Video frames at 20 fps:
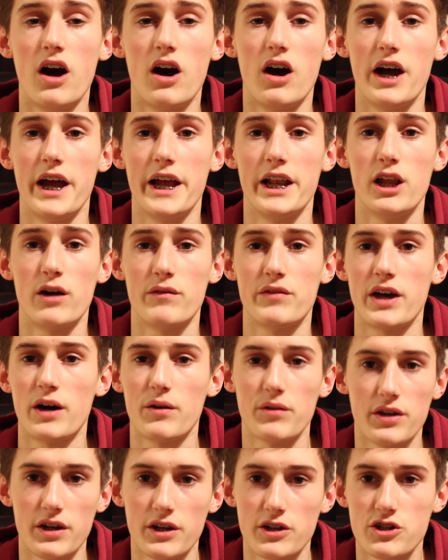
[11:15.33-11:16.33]
I loved
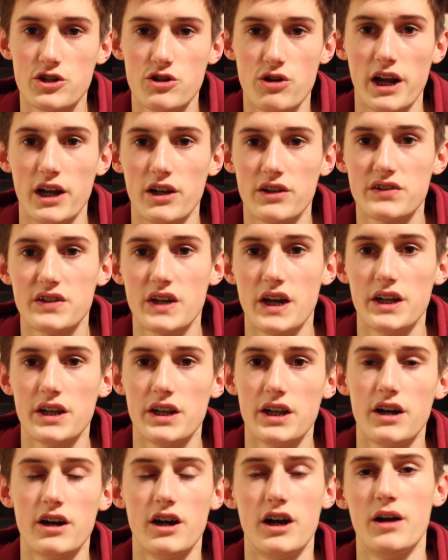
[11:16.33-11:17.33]
how the trailers
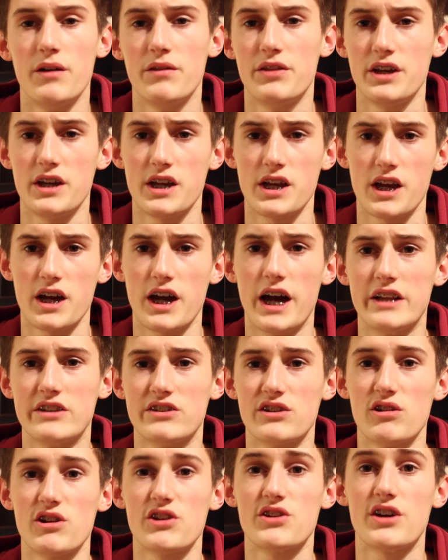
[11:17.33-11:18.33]
turned, the
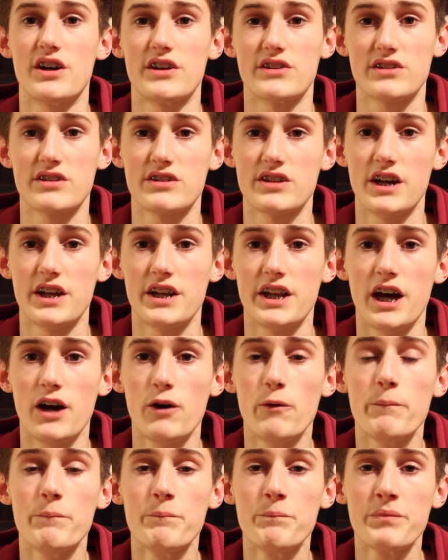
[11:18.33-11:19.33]
ancillary task turned
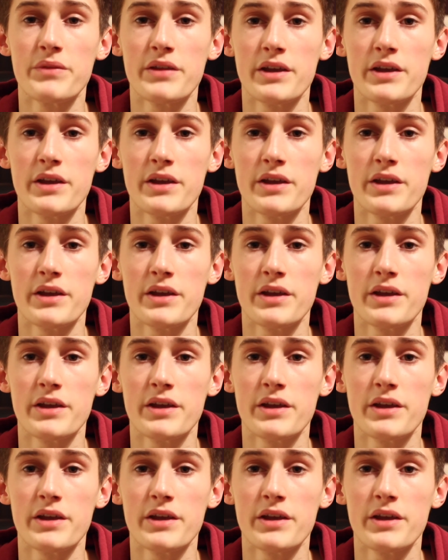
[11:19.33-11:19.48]
out.